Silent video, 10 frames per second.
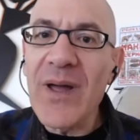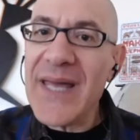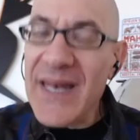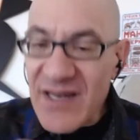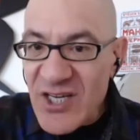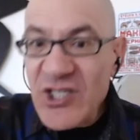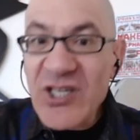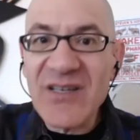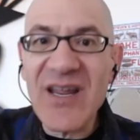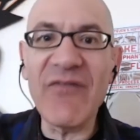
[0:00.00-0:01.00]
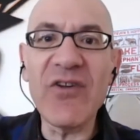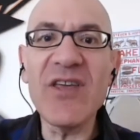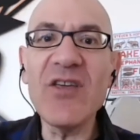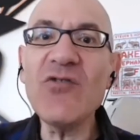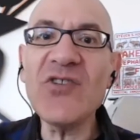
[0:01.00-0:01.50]
in addition to everything
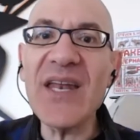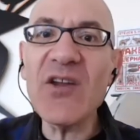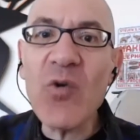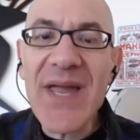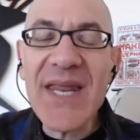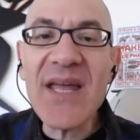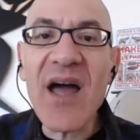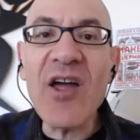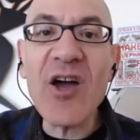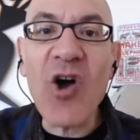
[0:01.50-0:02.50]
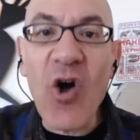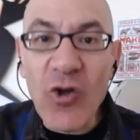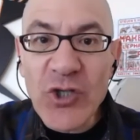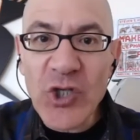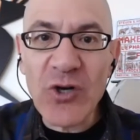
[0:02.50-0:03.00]
you said, creating a
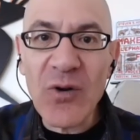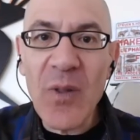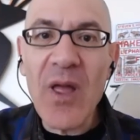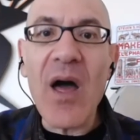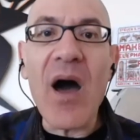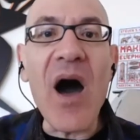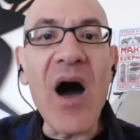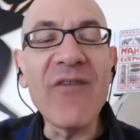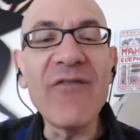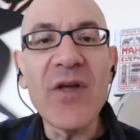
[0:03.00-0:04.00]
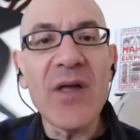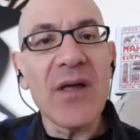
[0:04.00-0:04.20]
culture of,